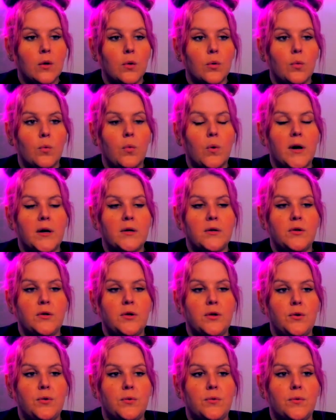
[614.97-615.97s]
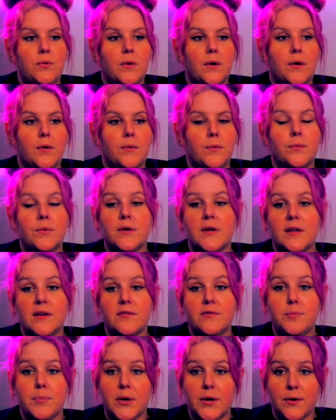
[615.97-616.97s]
when you would
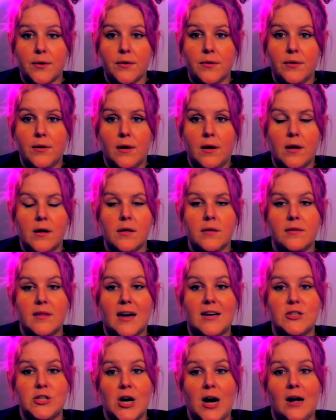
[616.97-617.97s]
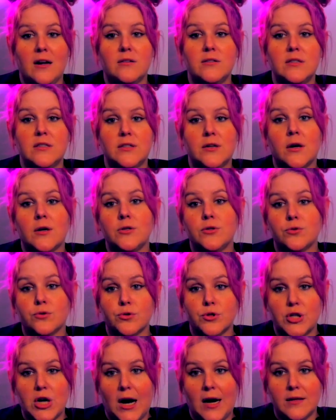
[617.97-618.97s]
give birth, that child is not your
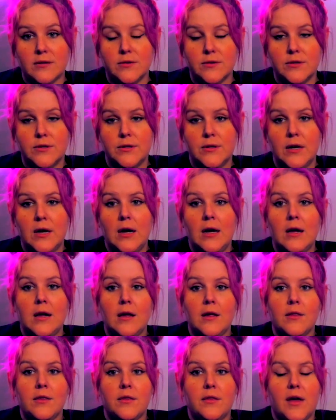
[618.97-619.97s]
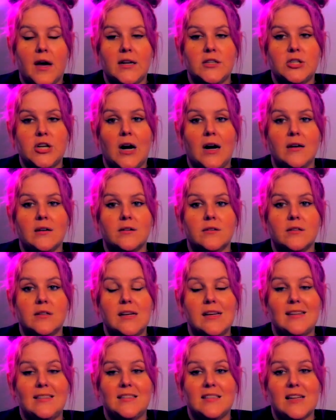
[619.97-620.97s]
child. That child
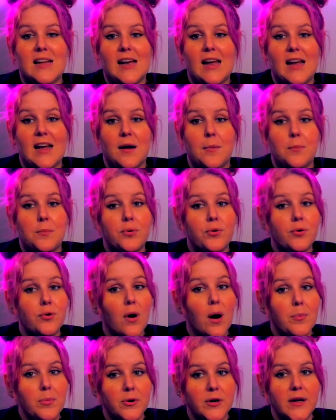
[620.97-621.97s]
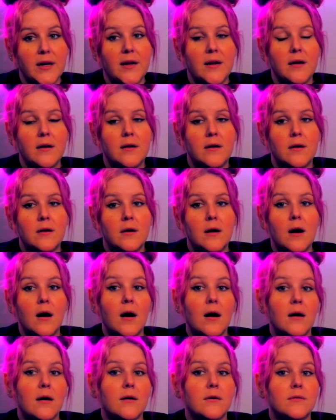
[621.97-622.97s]
is property
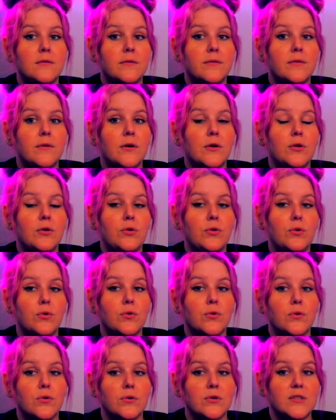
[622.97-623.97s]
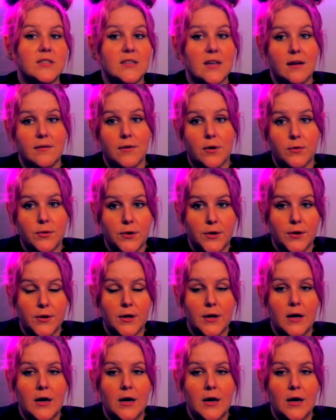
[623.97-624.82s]
of your slave owner.